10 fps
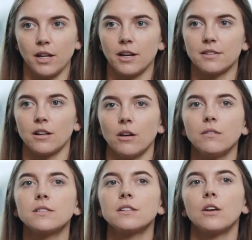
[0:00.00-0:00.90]

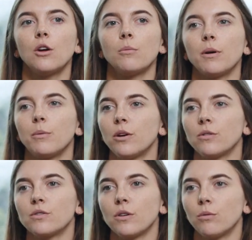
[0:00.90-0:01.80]
ourselves. But we
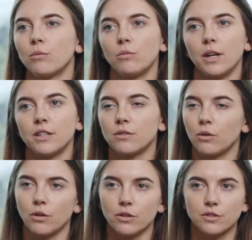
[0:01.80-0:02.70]
also went to
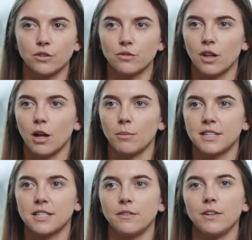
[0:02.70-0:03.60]
all the social club
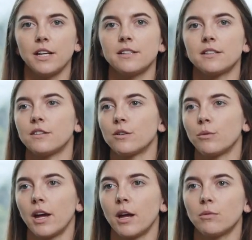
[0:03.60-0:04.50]
activities, and so we
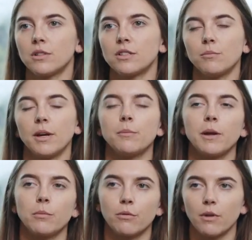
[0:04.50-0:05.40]
were able to meet
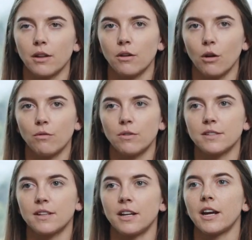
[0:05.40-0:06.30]
people throughout the
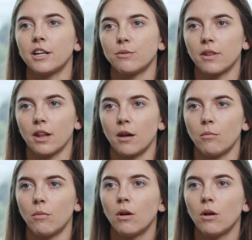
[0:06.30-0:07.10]
office and engage with them